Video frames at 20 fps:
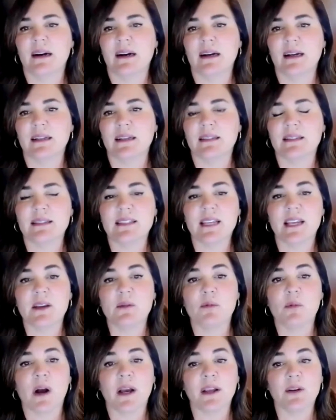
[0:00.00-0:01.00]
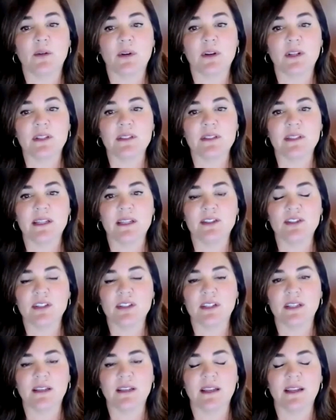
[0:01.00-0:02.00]
statewide
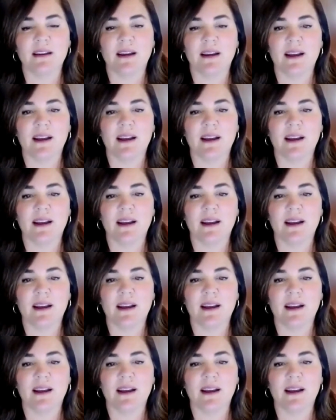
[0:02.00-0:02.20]
organization in